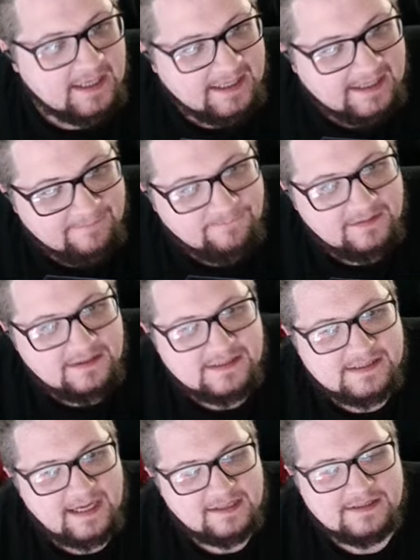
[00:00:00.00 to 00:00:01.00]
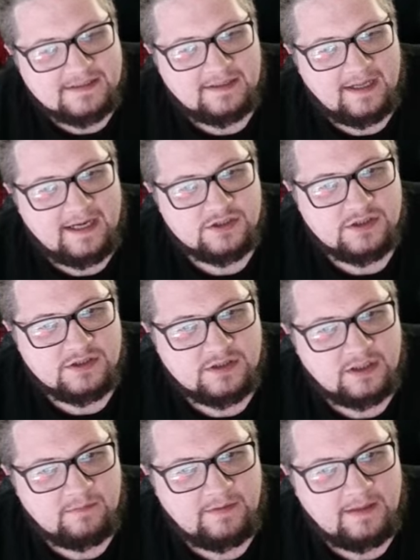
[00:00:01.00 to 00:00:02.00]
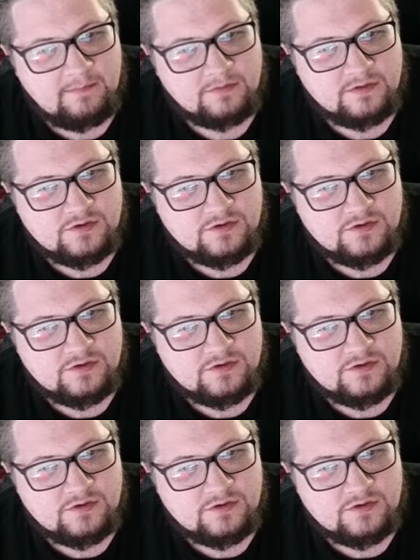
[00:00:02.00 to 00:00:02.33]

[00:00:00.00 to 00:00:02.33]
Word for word: if the Sandslash is going to be able to